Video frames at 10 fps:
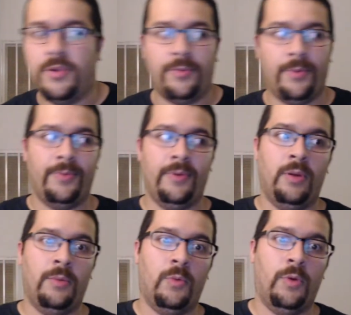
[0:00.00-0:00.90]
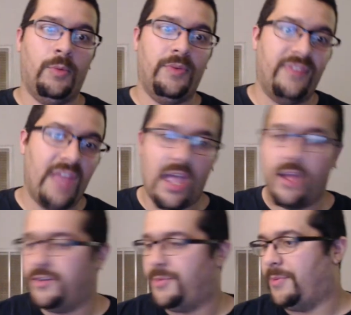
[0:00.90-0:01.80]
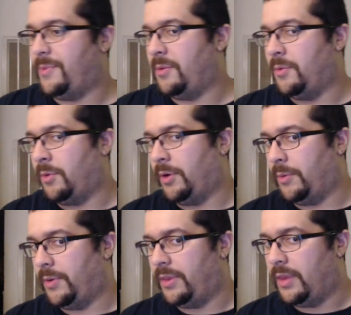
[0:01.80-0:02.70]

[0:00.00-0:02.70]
You're supposed to be able to work with sound. You're supposed to be able to work with